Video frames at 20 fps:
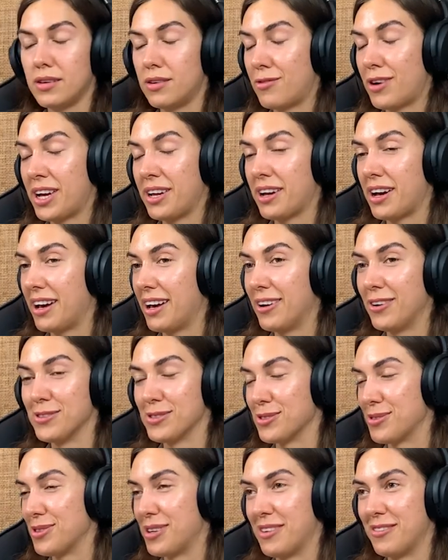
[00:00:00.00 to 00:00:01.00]
Right. I
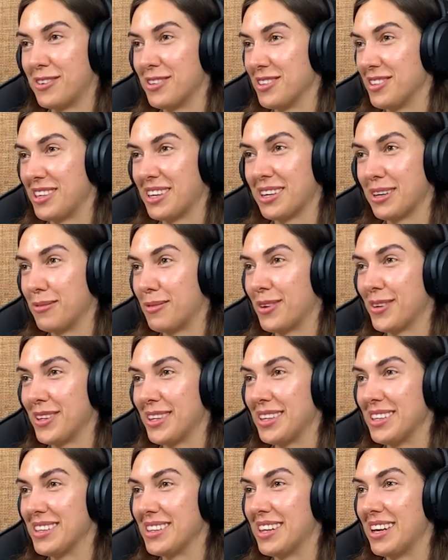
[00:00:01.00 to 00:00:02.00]
also never think
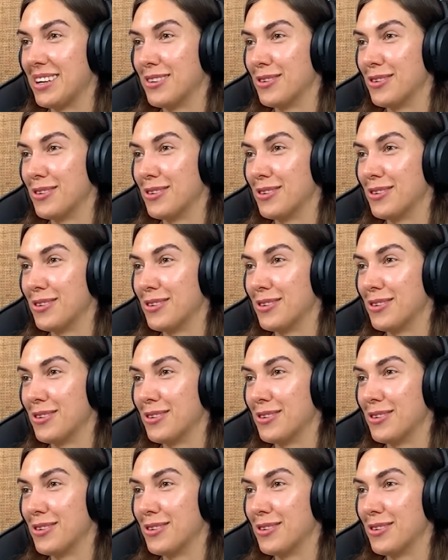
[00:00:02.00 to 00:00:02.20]
about it that